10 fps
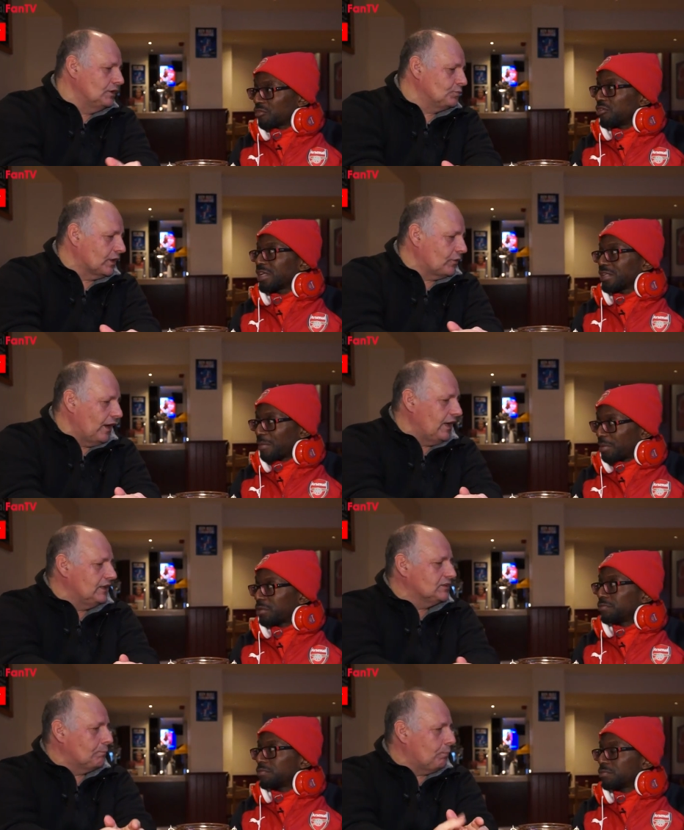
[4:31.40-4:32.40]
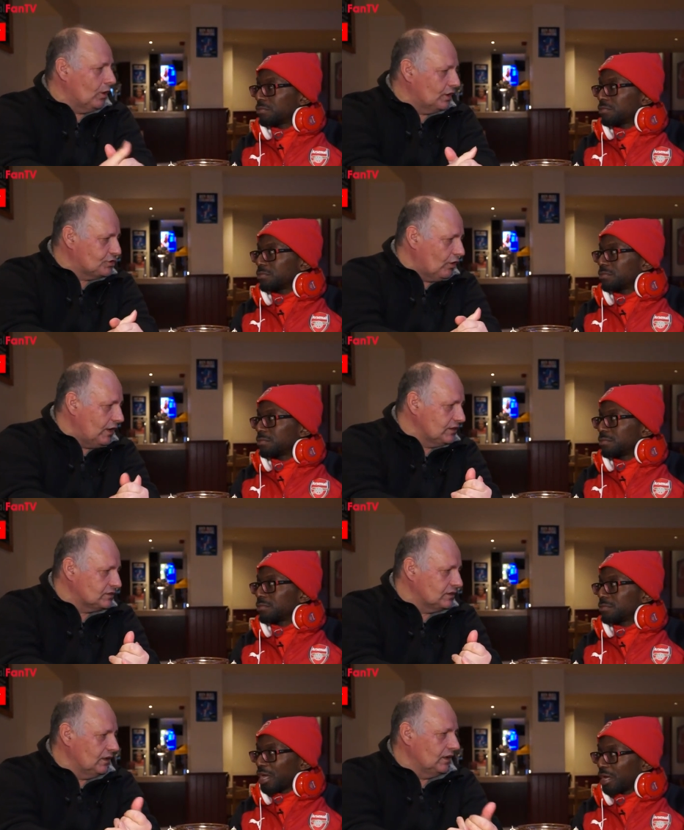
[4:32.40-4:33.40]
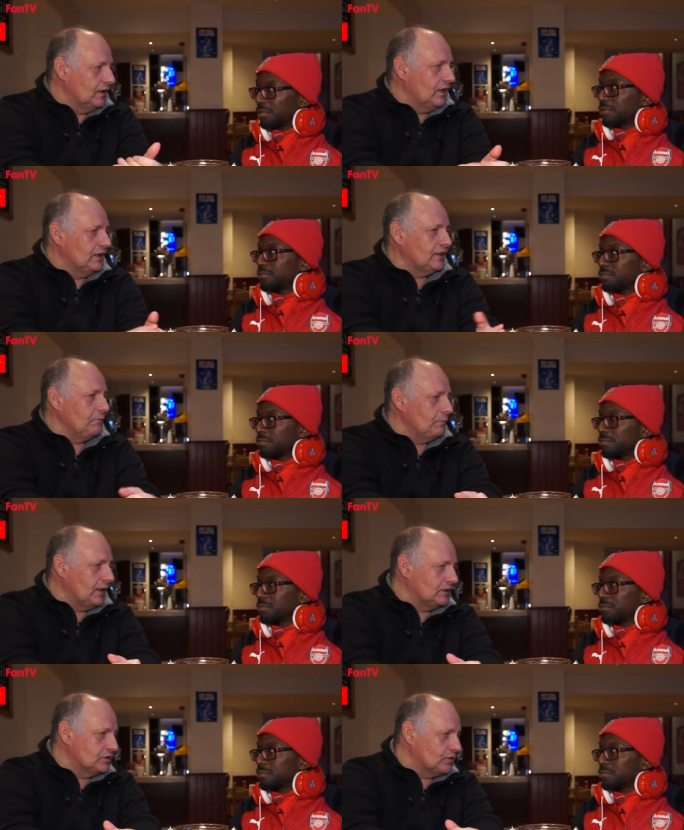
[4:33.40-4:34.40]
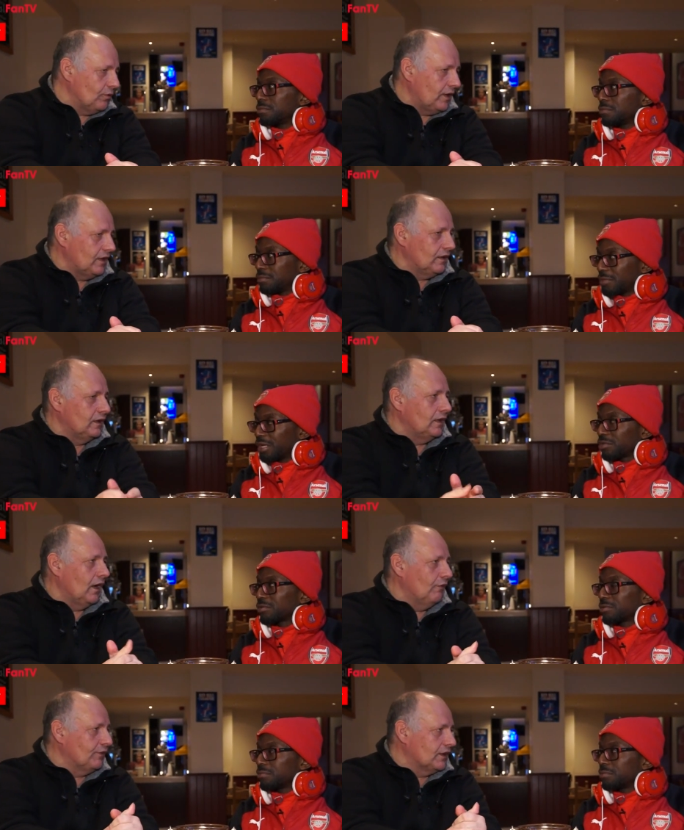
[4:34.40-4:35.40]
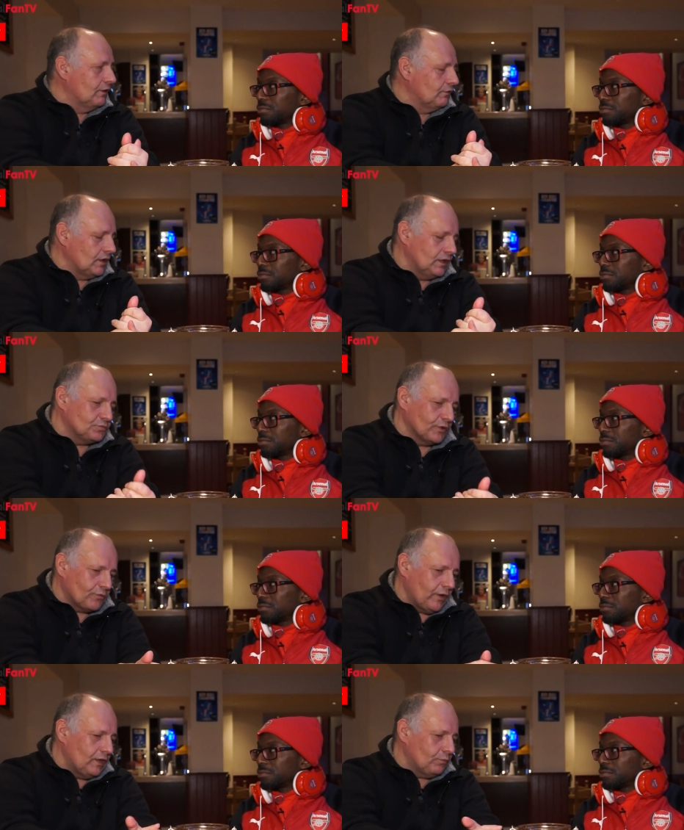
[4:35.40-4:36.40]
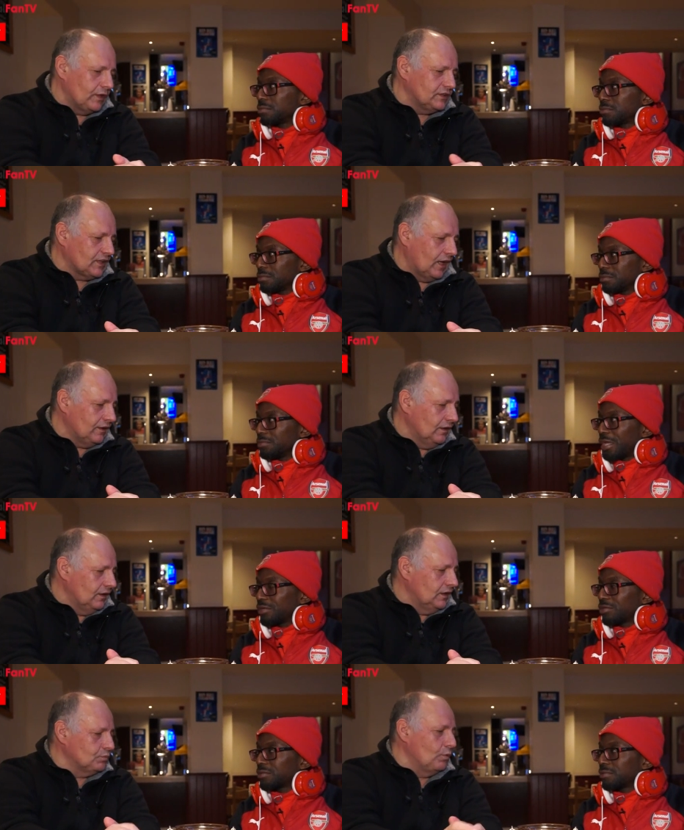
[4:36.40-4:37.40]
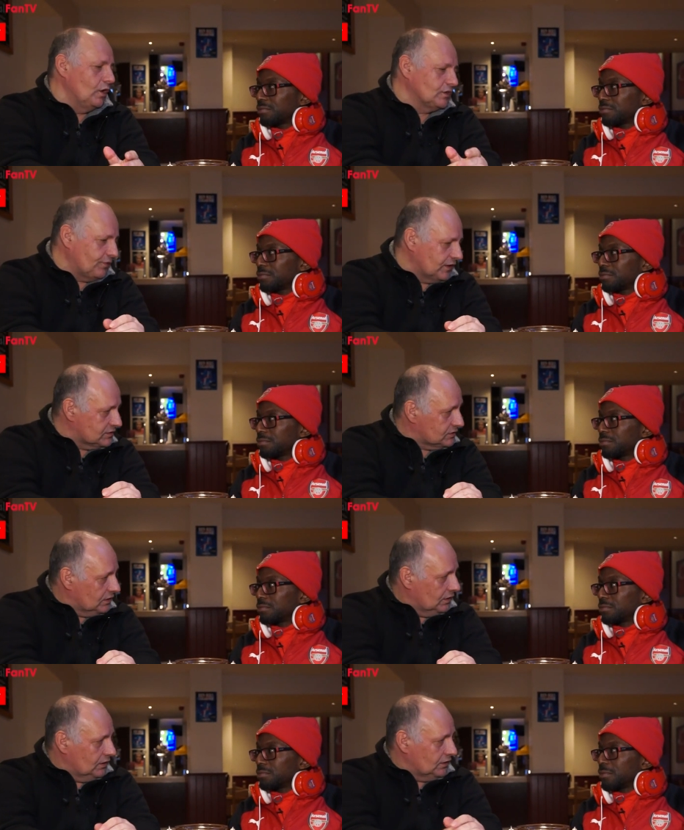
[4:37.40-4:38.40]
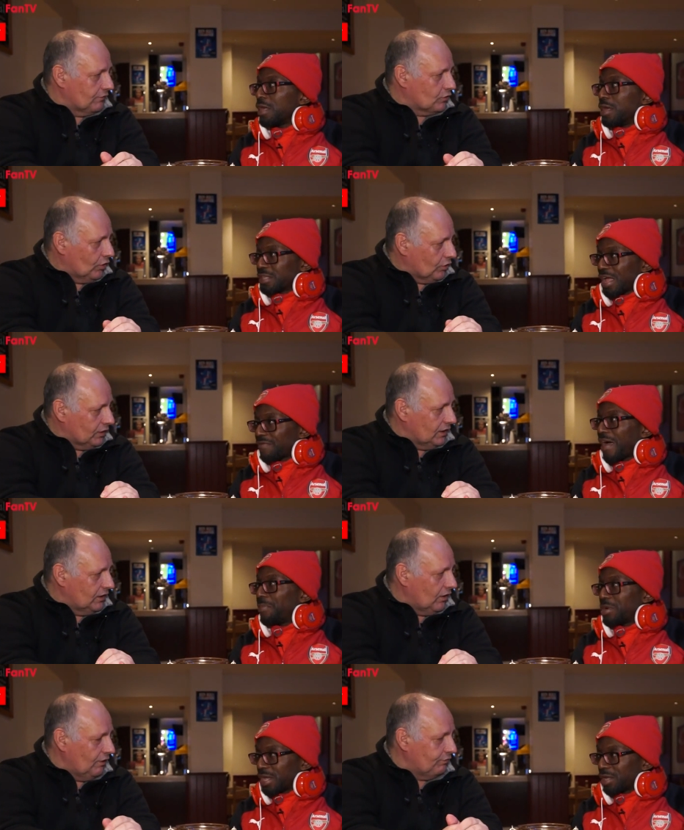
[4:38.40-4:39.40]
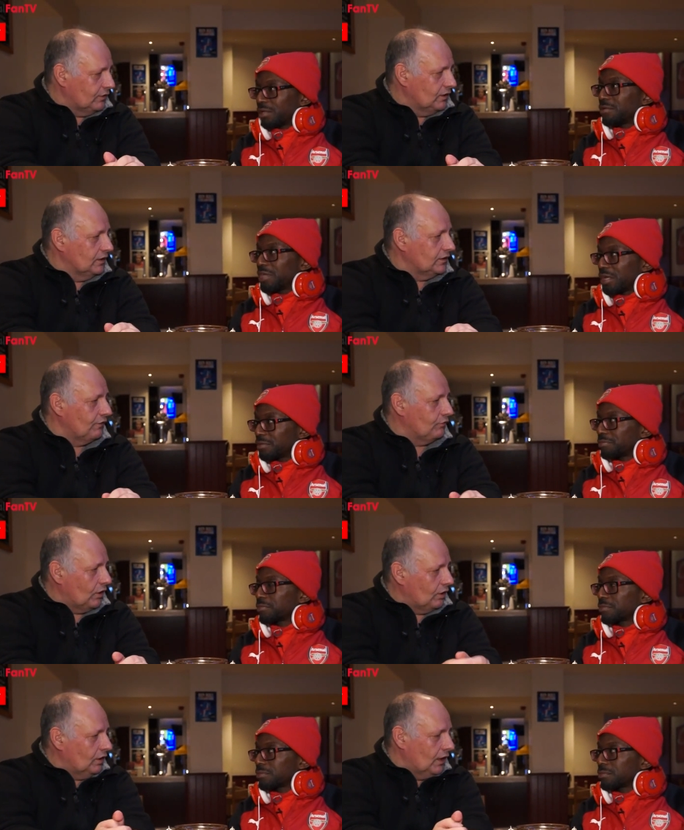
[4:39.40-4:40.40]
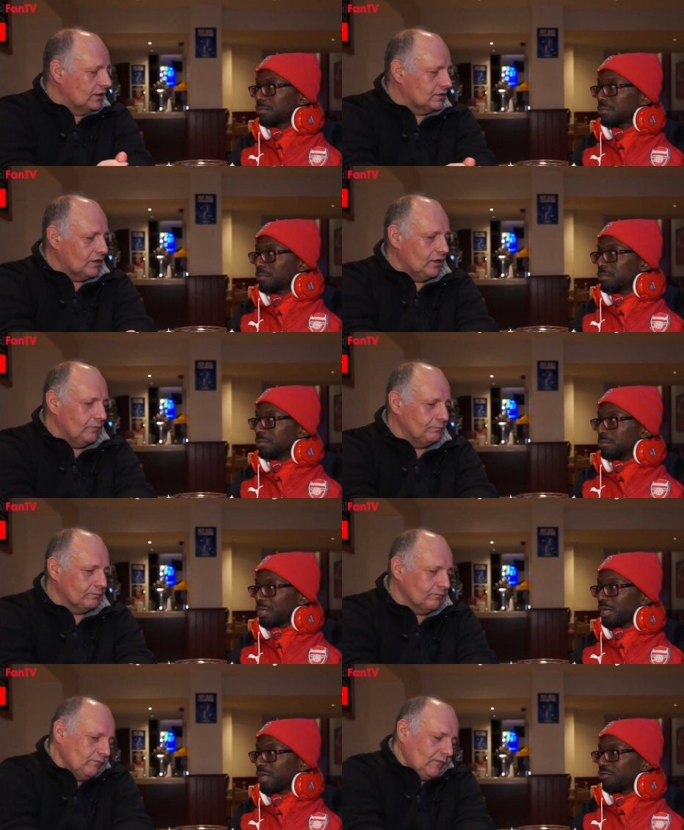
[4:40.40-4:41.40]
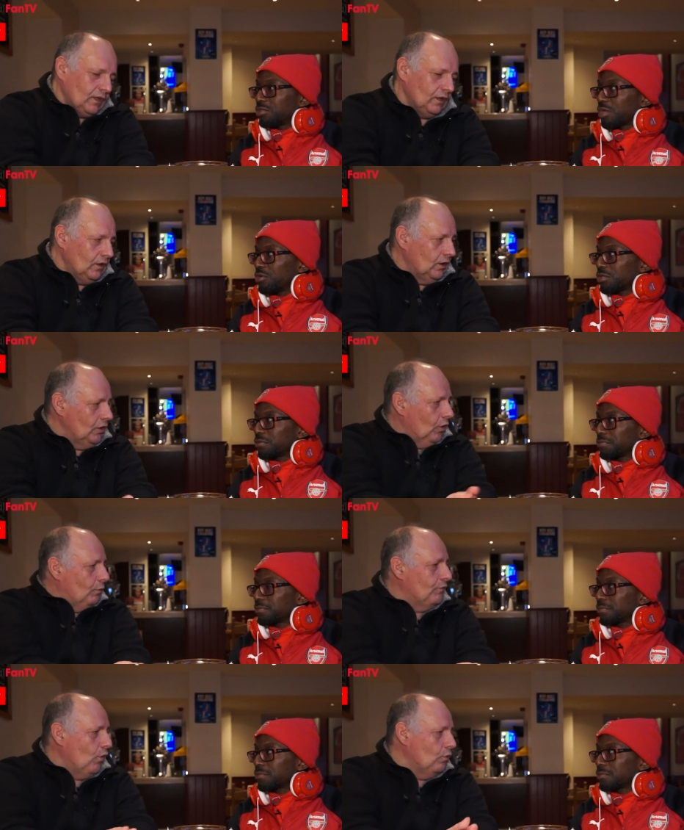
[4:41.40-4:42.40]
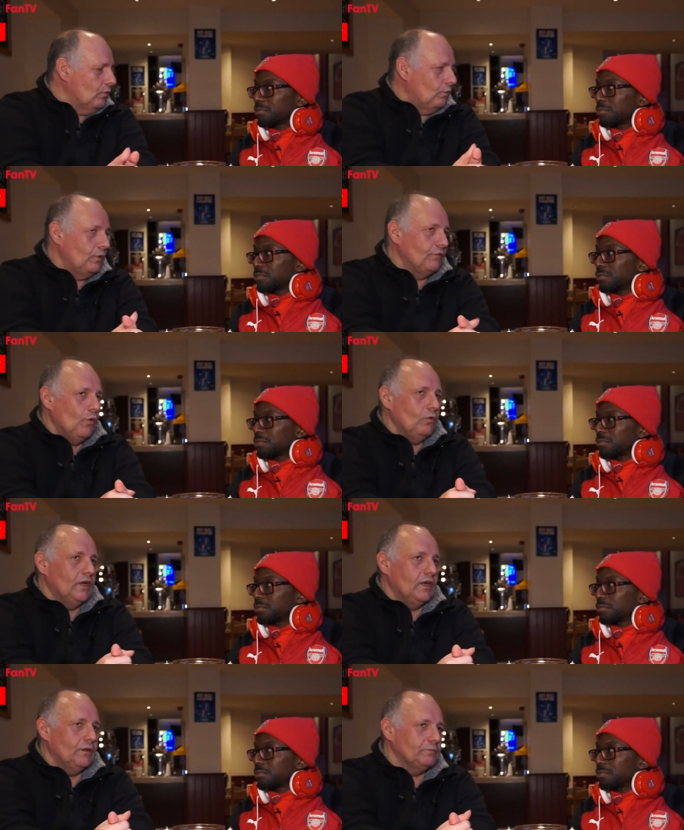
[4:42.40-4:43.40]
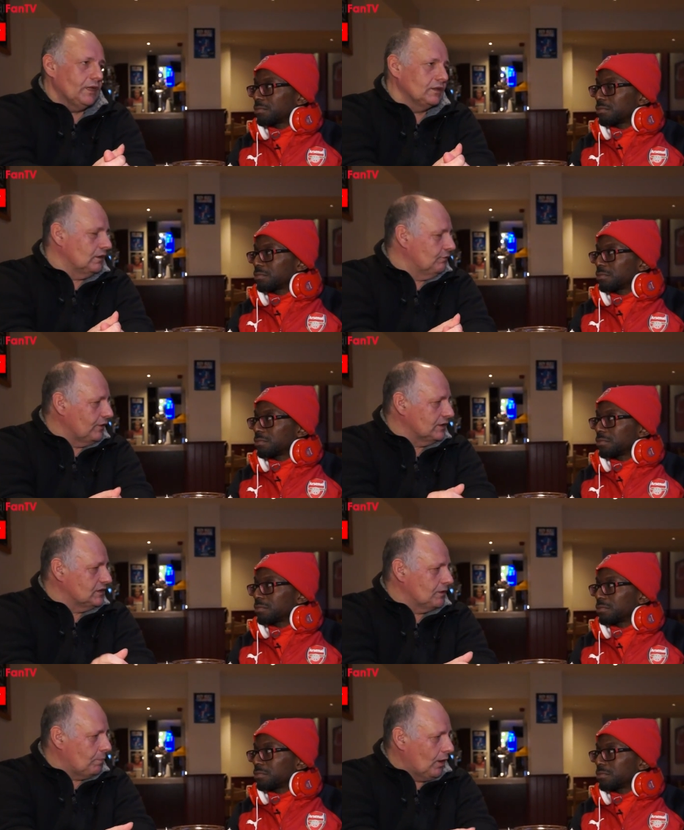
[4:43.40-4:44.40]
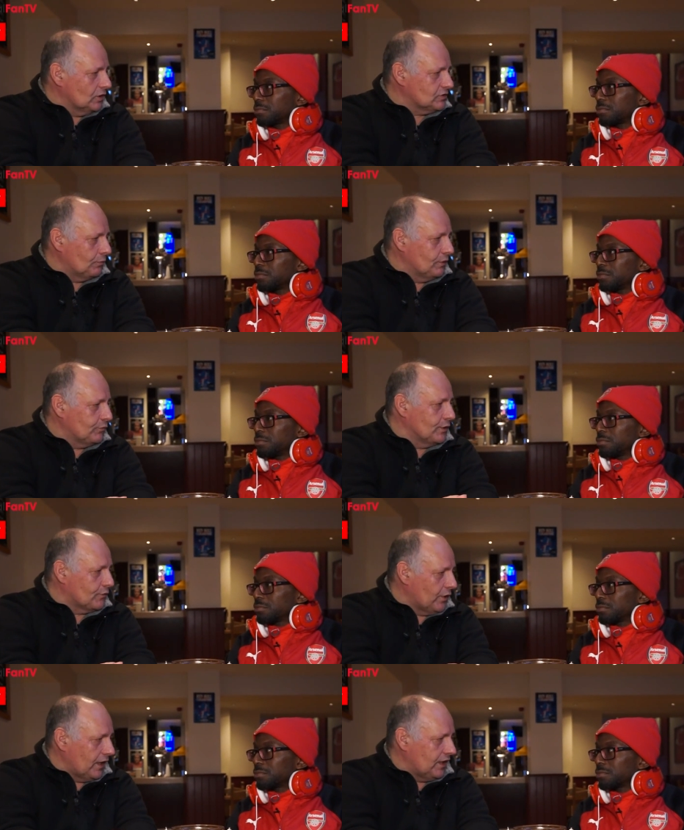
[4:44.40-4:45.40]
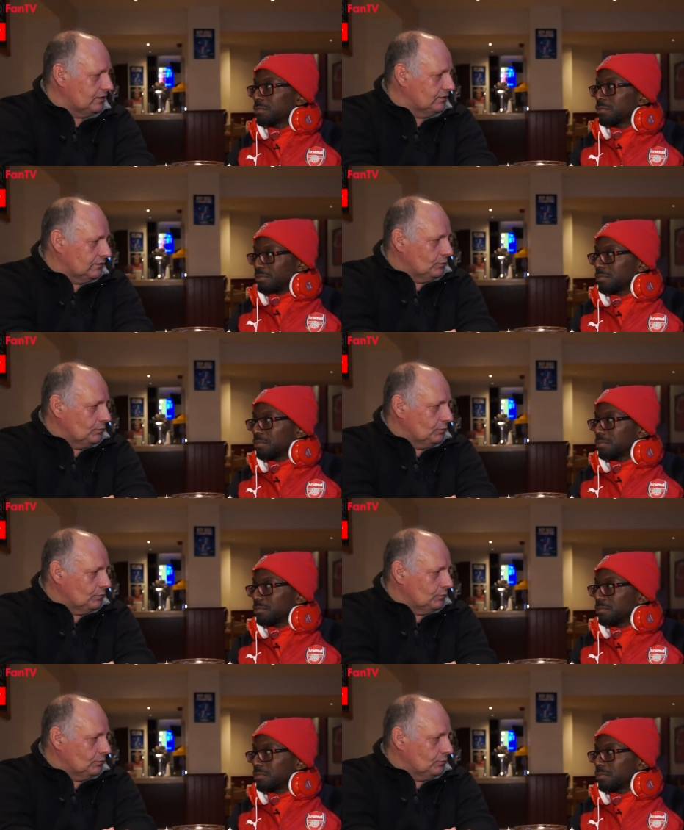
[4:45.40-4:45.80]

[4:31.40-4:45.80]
Speaker 1: worse he's things. Regret, he's apologised. Yeah. He didn't mean to do it. Yes. I think he, he's regretted what he's done. Yes. There's worse things that have gone that on have in life. Yeah, yeah. and um, yeah, there is, there is. Look, we've all we've all um, done things in the past that we've regretted.